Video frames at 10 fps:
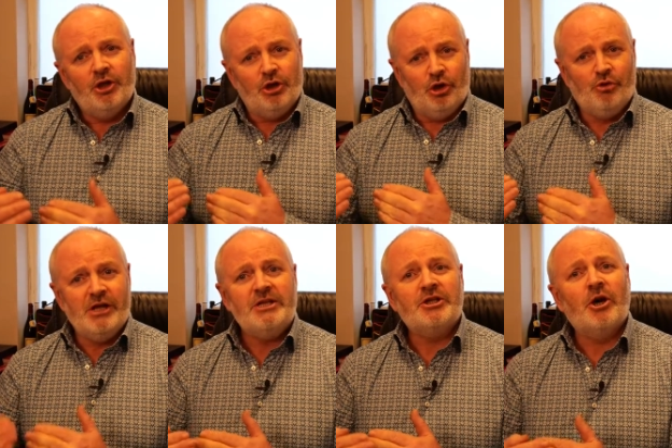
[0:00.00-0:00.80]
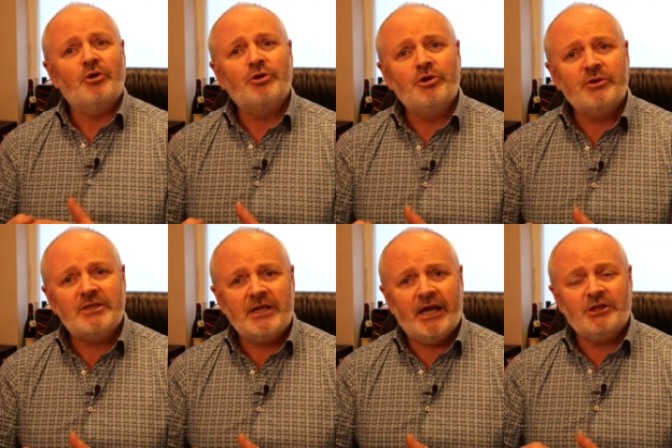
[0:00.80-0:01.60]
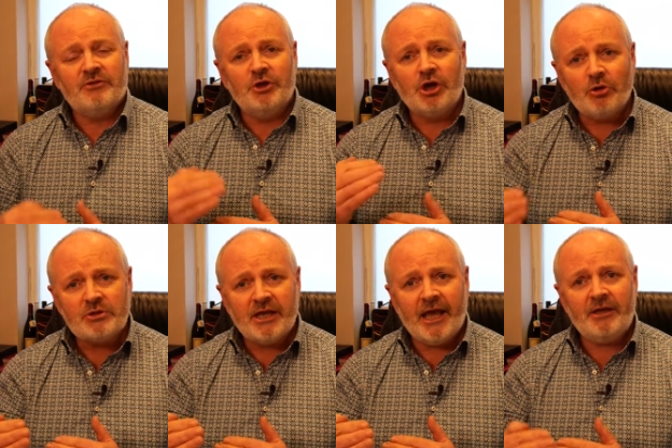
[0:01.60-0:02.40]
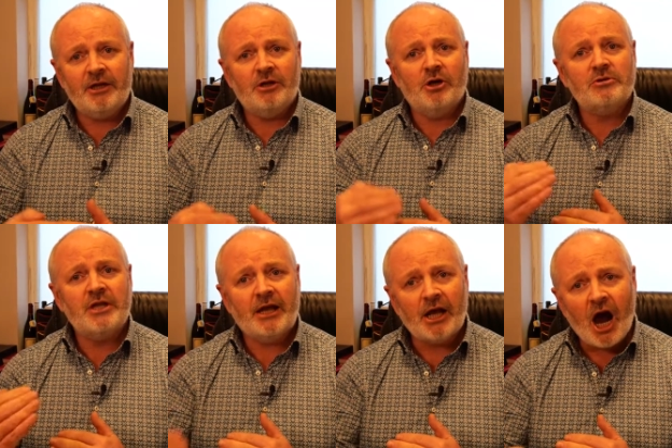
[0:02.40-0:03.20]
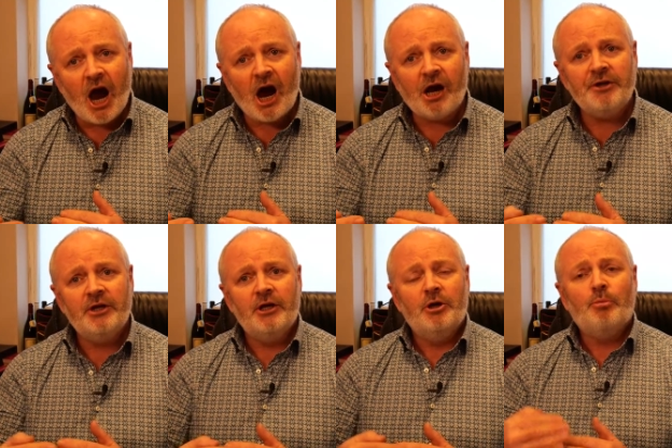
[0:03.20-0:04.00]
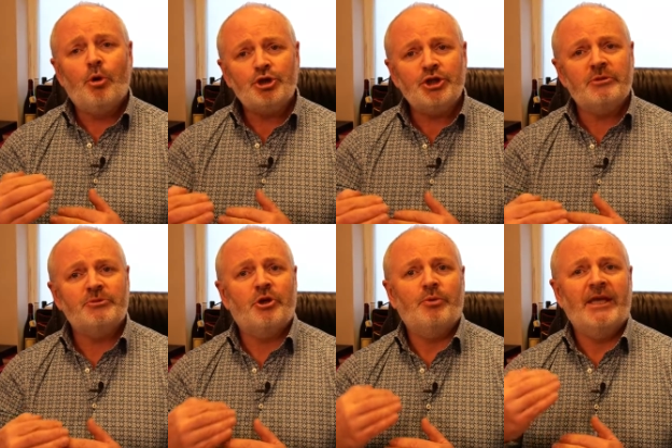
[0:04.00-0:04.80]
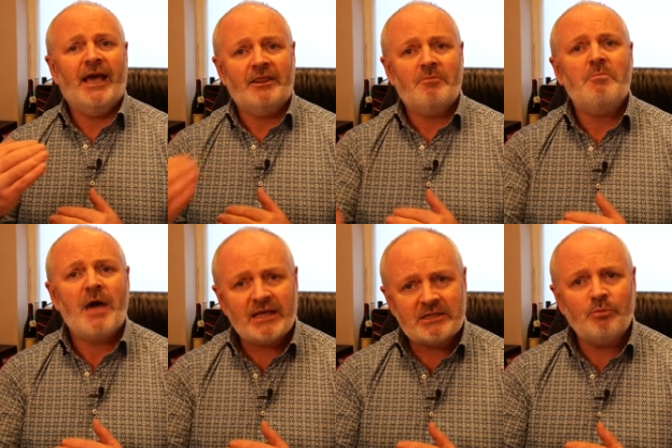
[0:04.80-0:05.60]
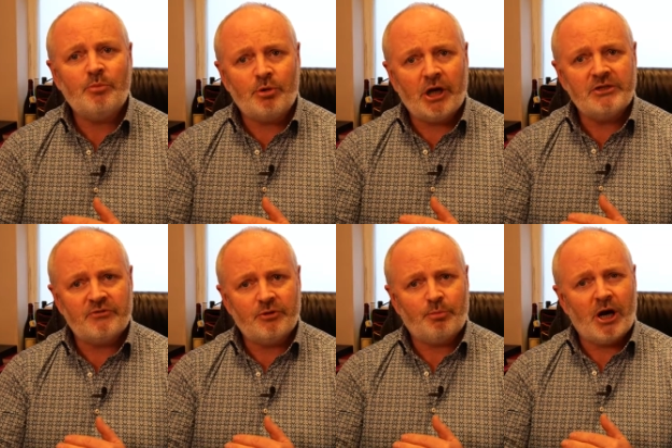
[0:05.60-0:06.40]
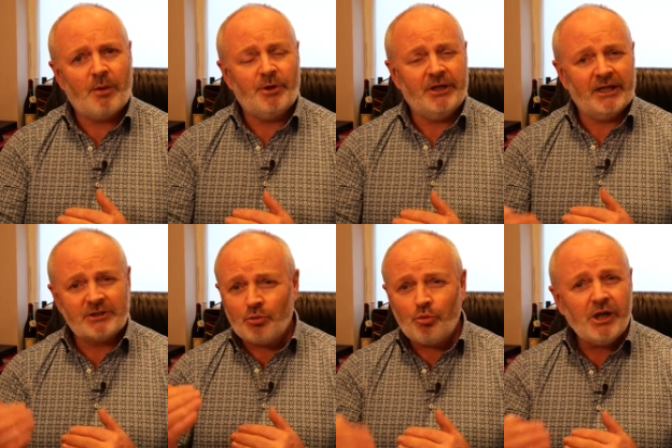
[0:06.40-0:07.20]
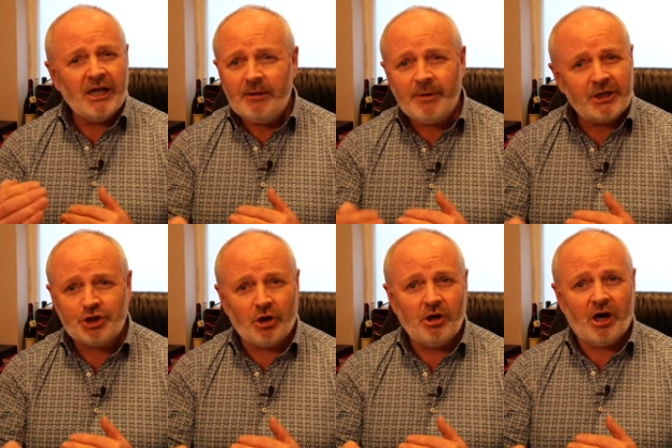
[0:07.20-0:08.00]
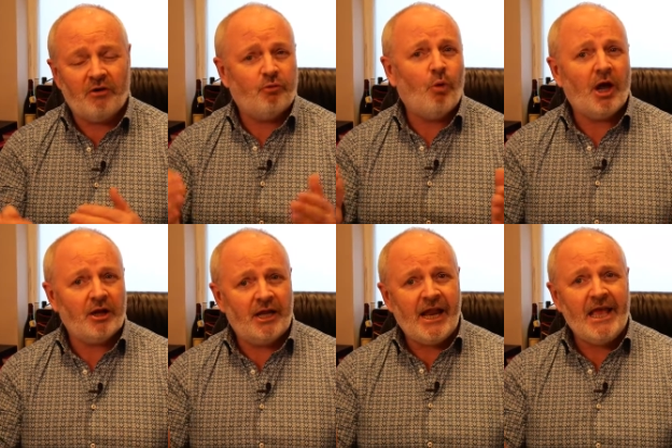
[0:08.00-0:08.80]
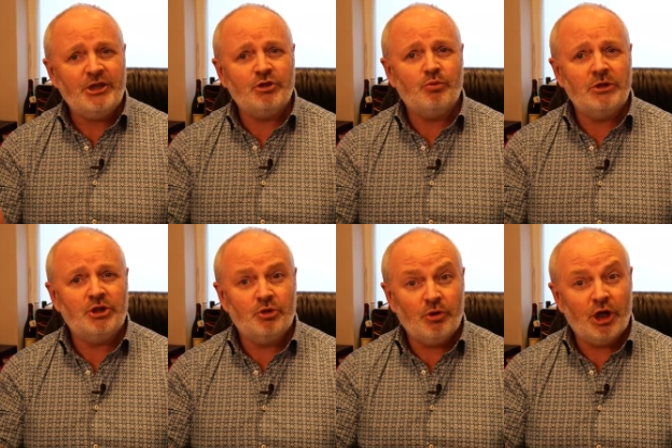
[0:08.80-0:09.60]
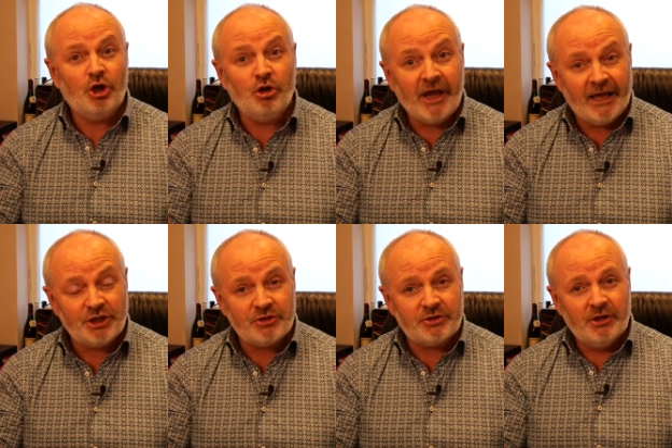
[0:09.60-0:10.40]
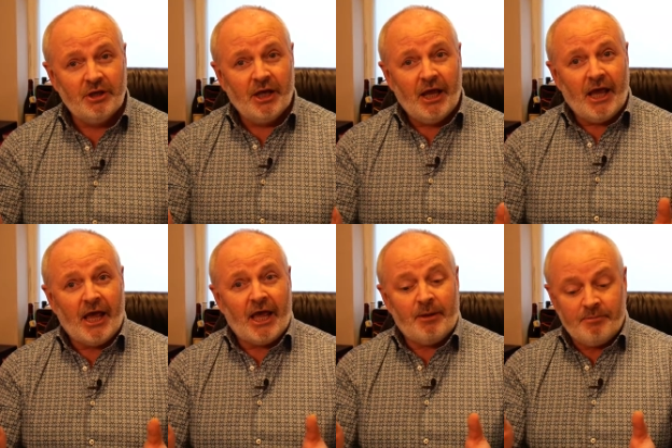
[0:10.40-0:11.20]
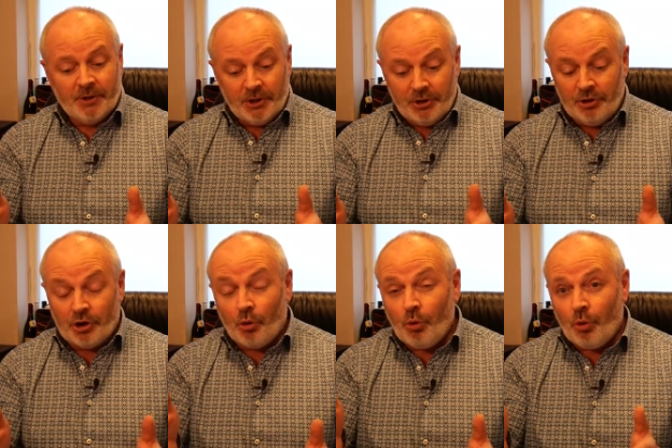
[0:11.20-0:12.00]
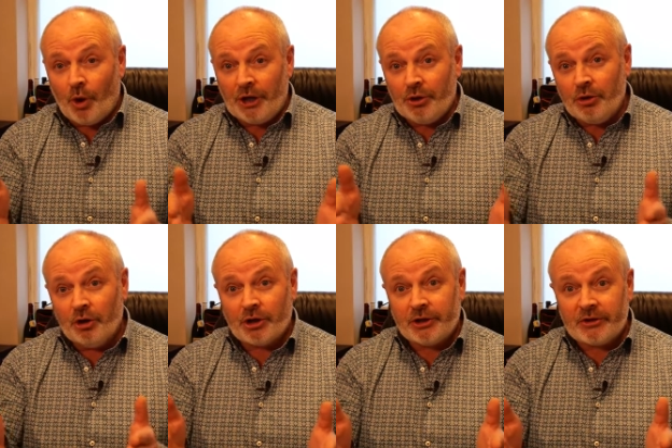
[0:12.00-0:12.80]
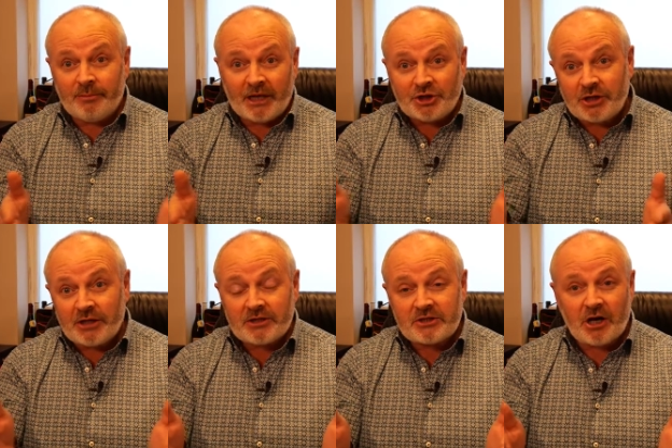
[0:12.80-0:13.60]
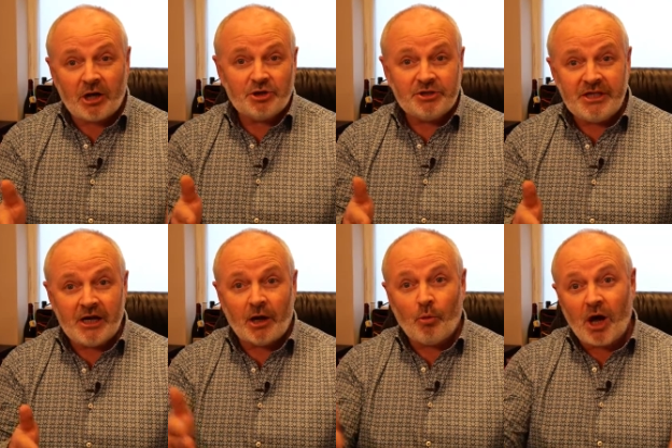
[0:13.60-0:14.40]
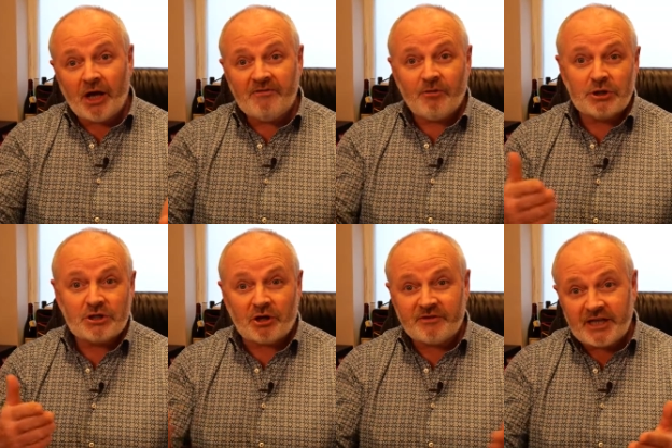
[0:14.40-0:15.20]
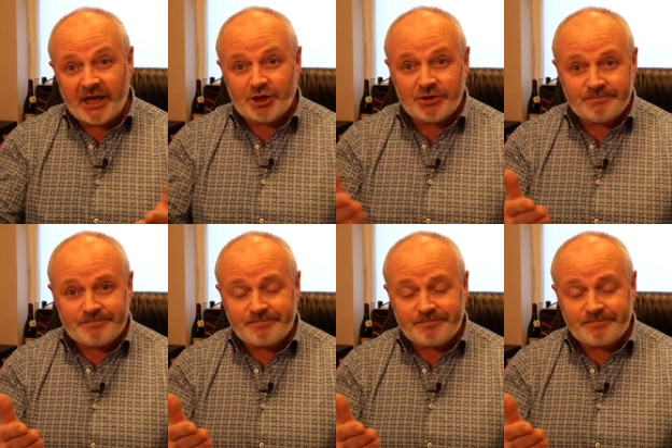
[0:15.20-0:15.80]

You need to go through a stage of negotiating hard, pushing them so we get the maximum price for the property. That's a really big chunk of what an agent will do, a good agent. You know, when you look at, I mentioned at the start, your DIY full service agent,